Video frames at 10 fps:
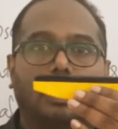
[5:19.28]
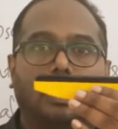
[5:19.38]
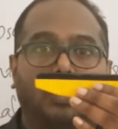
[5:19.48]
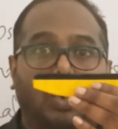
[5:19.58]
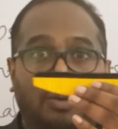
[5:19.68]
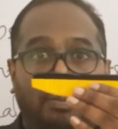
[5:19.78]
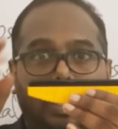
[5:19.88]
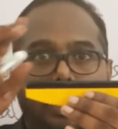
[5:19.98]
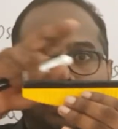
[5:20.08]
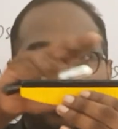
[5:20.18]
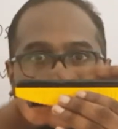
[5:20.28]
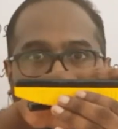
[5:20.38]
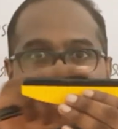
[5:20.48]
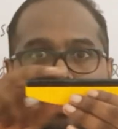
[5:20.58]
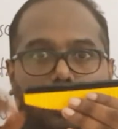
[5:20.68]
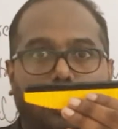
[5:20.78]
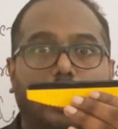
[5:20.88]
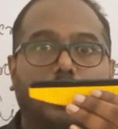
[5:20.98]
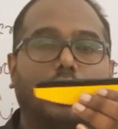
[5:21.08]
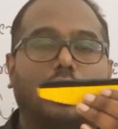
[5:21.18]
If you want to make it flow,
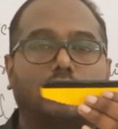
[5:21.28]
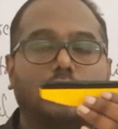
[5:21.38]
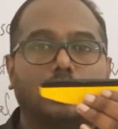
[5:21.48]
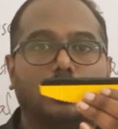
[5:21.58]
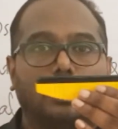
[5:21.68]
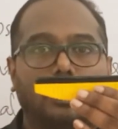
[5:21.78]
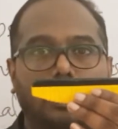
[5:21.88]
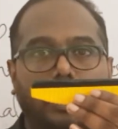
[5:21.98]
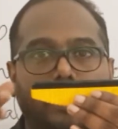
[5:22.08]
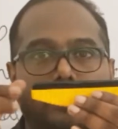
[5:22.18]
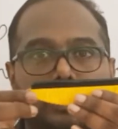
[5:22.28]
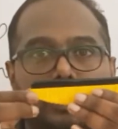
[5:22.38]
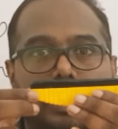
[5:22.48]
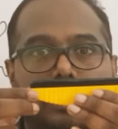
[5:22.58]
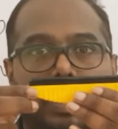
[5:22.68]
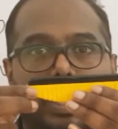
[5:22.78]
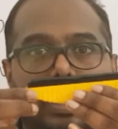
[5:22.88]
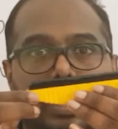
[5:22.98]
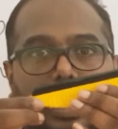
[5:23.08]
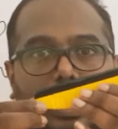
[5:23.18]
what you have to do? You have to give an
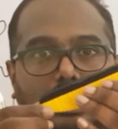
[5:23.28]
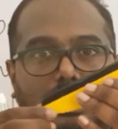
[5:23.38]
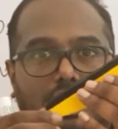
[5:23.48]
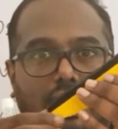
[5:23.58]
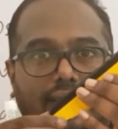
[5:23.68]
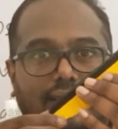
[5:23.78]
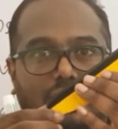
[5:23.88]
inclination, right?